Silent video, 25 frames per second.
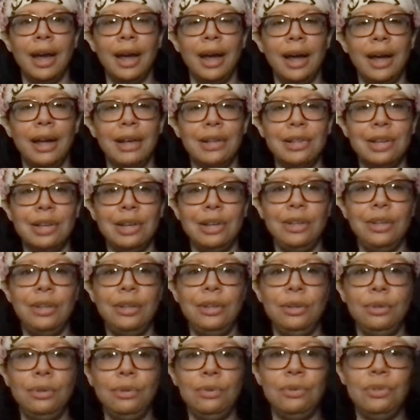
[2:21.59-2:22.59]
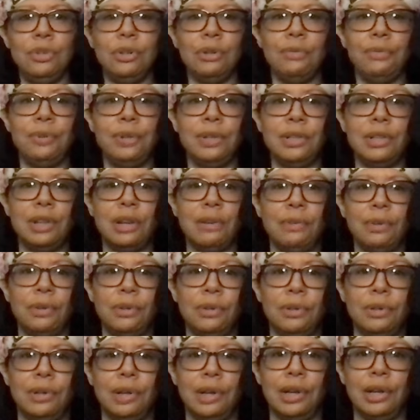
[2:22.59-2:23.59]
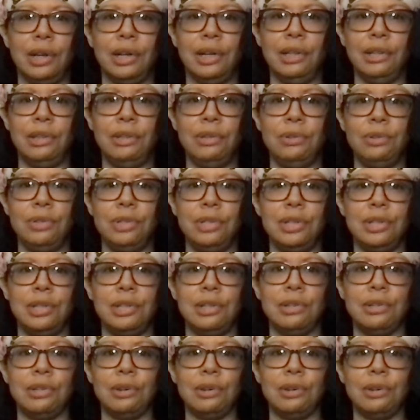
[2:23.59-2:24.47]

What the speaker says: As a huge philosophical enthusiast,